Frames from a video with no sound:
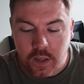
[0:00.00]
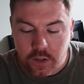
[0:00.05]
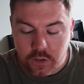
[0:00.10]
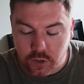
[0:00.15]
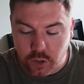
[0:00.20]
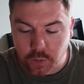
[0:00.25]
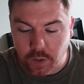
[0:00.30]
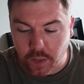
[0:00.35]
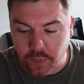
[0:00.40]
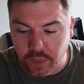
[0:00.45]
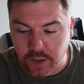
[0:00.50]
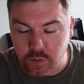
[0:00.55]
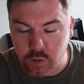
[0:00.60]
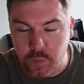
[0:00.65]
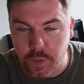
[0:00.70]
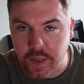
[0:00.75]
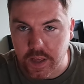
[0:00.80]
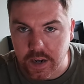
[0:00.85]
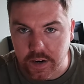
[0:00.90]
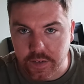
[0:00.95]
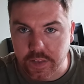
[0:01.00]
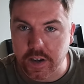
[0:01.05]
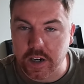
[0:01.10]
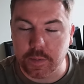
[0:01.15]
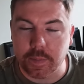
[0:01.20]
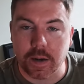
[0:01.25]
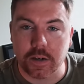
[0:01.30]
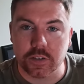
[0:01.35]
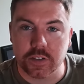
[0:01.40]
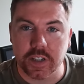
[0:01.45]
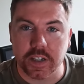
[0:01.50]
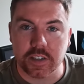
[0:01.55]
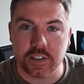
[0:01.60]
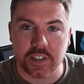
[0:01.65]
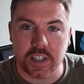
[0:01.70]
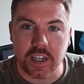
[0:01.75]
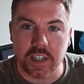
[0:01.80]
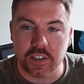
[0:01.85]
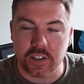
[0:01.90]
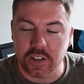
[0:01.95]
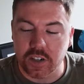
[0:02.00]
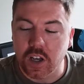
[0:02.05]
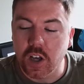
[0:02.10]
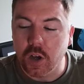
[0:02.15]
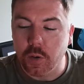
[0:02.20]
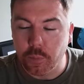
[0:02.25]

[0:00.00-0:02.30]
Do I think we'll be there or thereabouts next season?